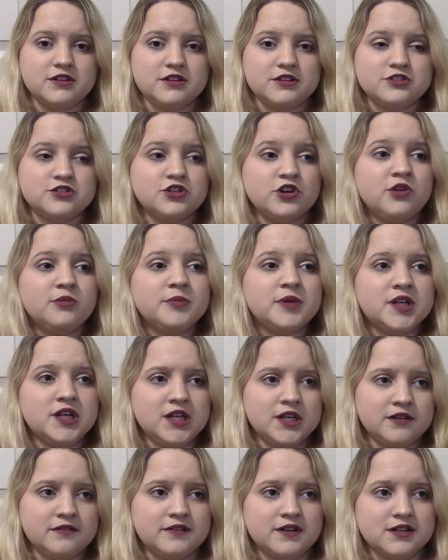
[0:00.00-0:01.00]
So
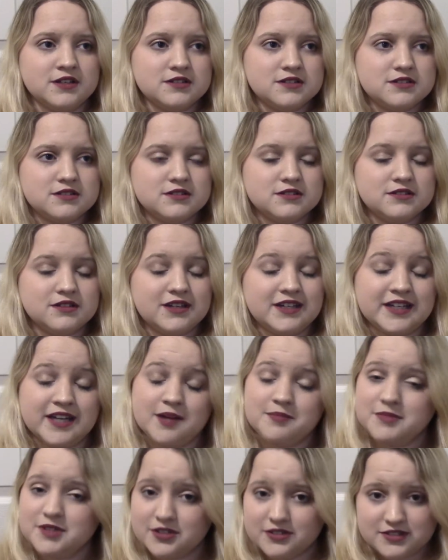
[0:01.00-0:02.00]
many of us, and
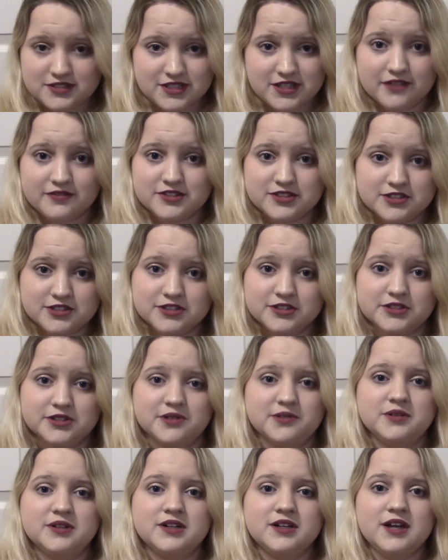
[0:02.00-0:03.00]
I'm guilty of it too,
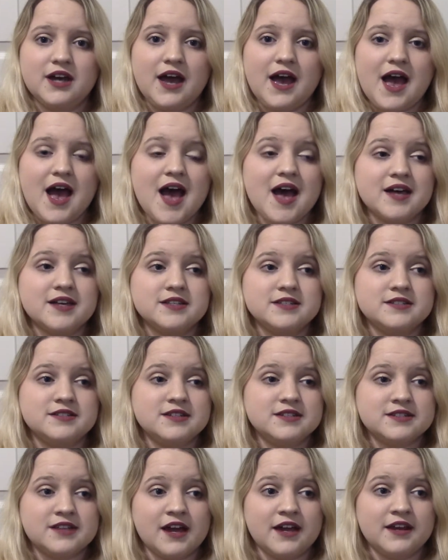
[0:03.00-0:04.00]
has
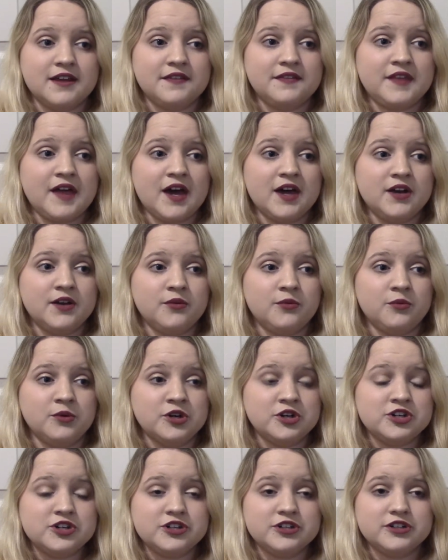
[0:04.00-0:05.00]
decided that
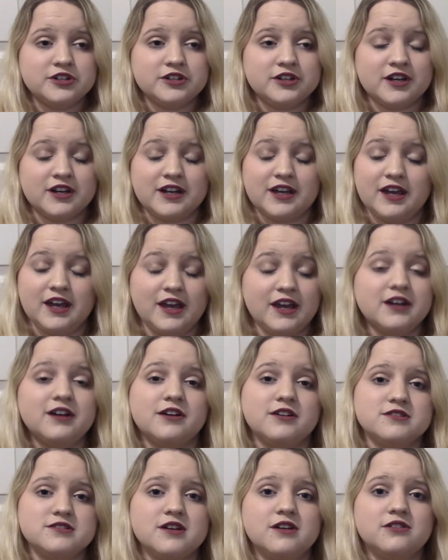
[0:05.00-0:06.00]
we're gonna hate
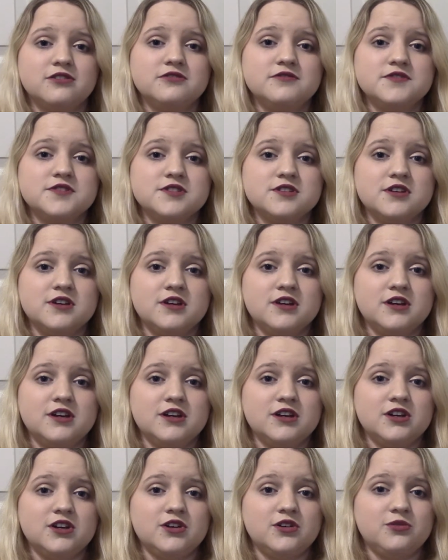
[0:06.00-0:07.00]
ourselves.
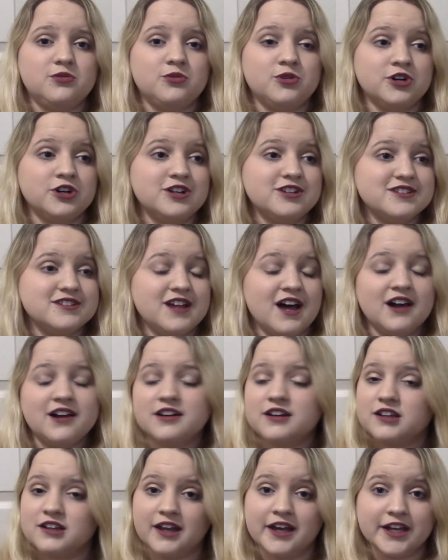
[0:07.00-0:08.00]
We're just not
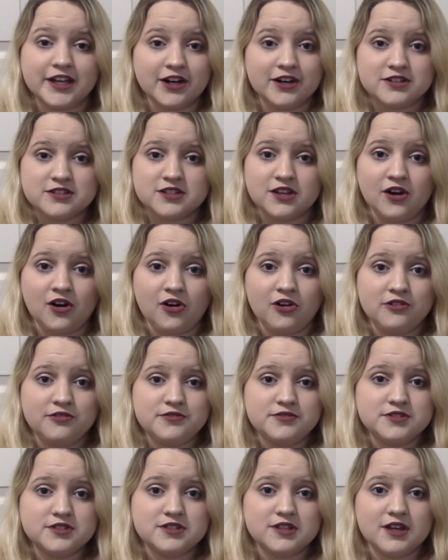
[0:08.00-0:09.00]
gonna like
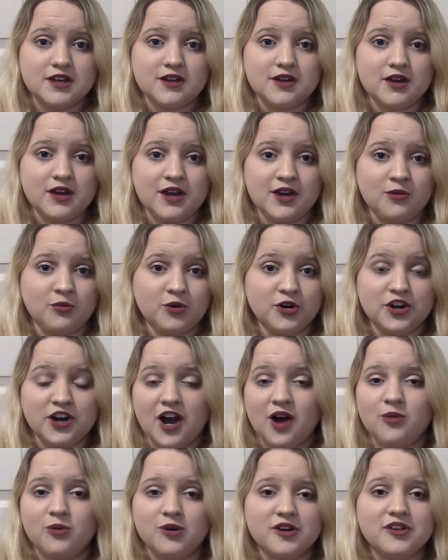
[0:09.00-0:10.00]
ourselves, and we're
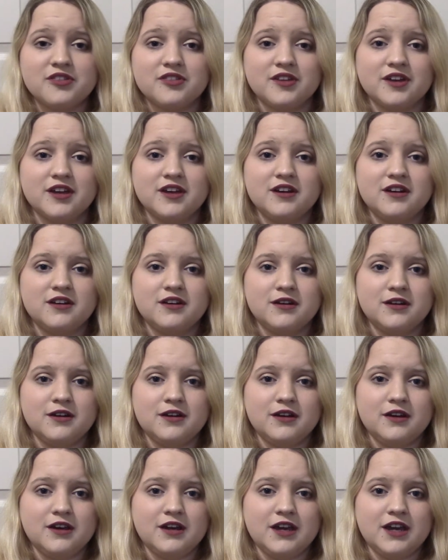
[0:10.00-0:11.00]
not worth it.
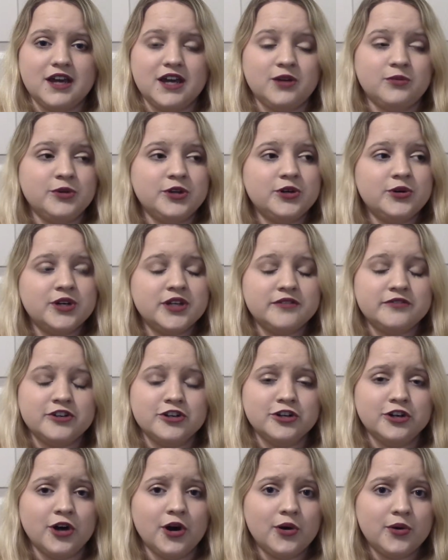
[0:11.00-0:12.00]
And we don't
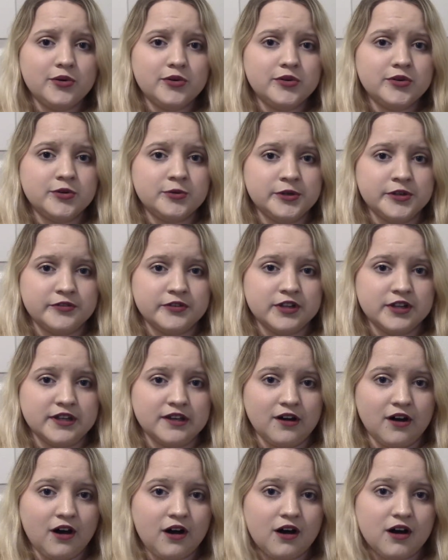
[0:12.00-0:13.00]
even know who we
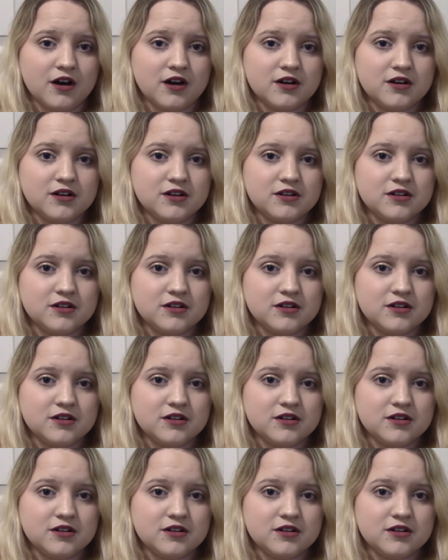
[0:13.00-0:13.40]
really are.